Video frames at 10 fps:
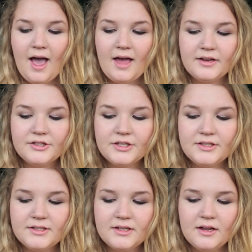and it's
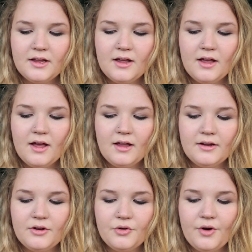just
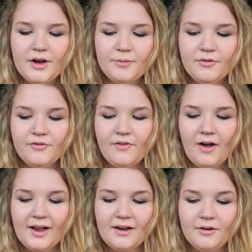an incredible
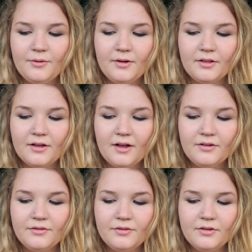violet with
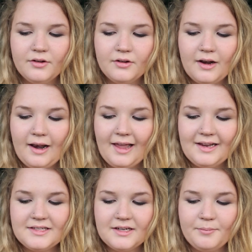kind of
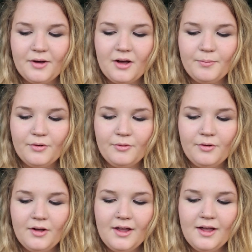lighter
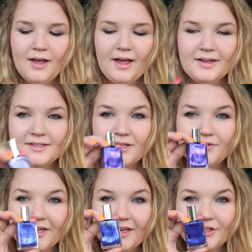purple and
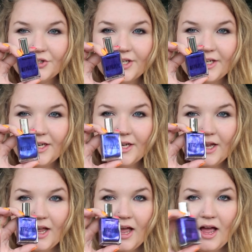silver glitter in it.
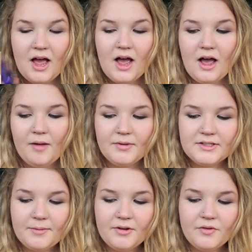
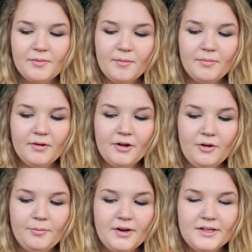It's coming off a bit
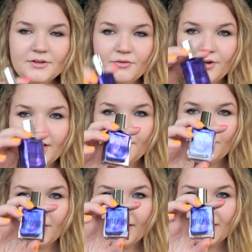blue, but it's really
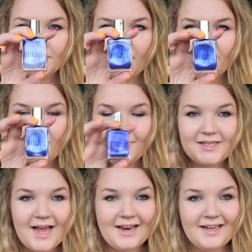pretty, and it's part of their
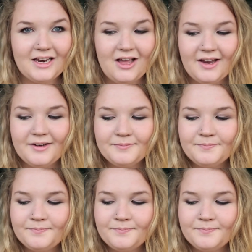metallic line.